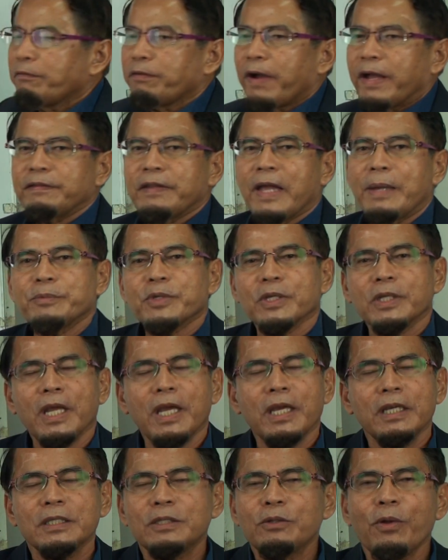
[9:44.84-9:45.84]
5 times a
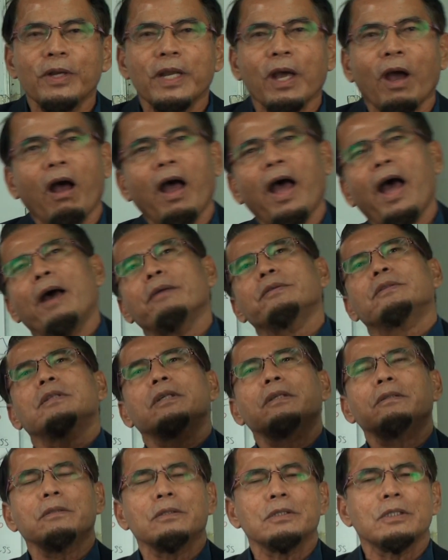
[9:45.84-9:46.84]
day, it's not that,
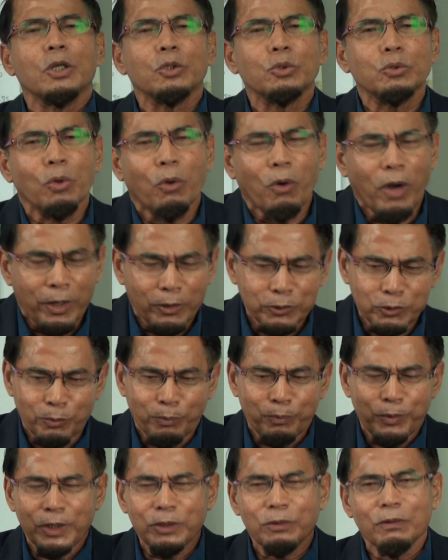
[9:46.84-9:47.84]
it's just sure I got to
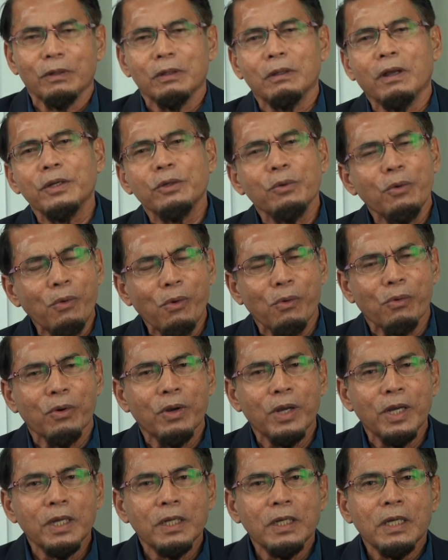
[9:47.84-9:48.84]
pray to Allah. No.
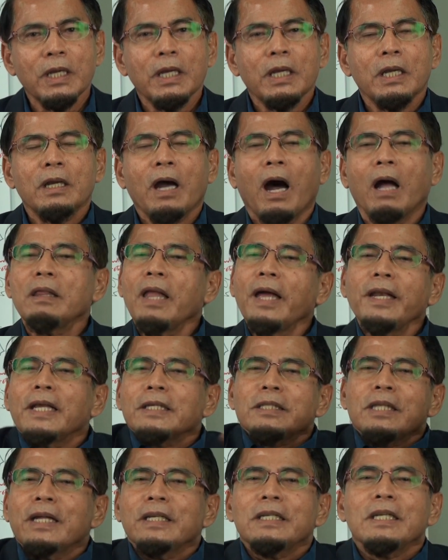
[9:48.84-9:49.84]
Allah
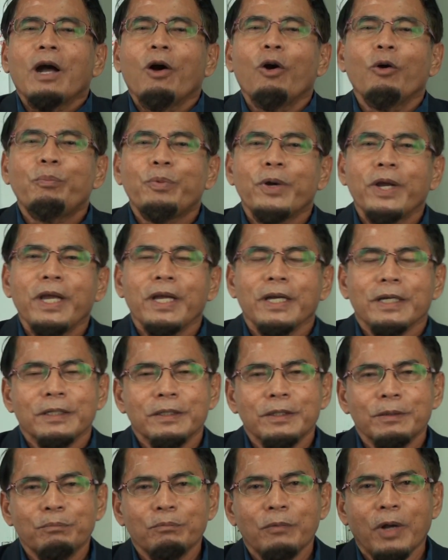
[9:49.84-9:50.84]
does not need our prayer,
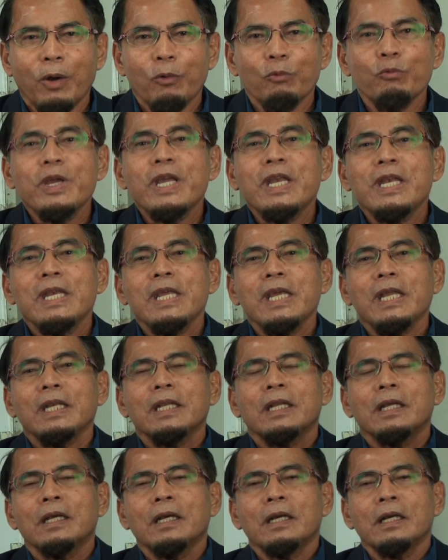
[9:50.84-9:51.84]
but we need
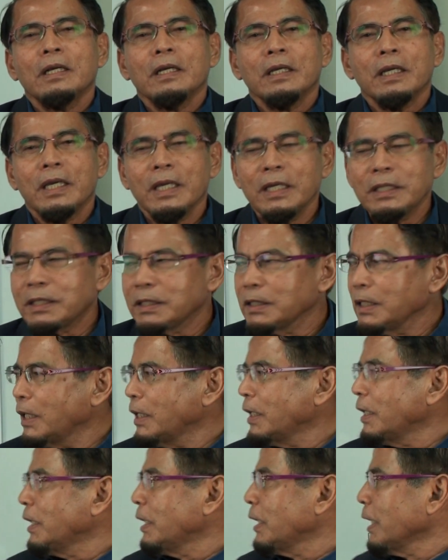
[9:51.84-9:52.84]
His
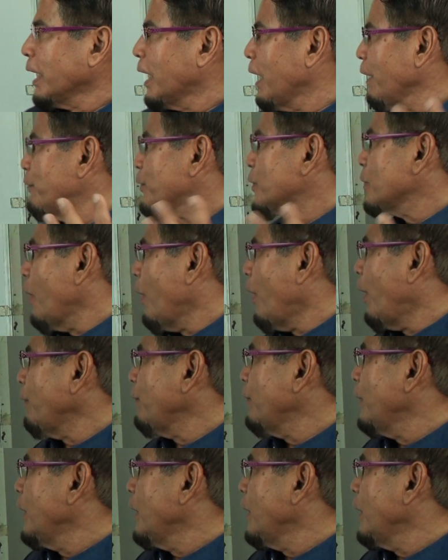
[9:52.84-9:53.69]
gifts of